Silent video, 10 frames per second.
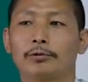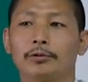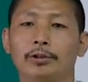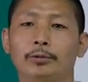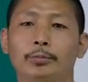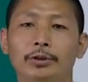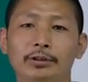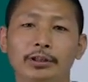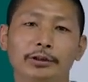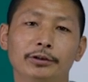see
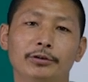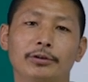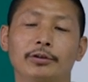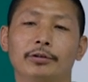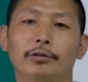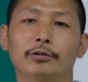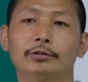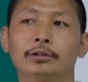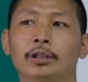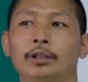buildings, you
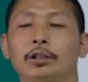know,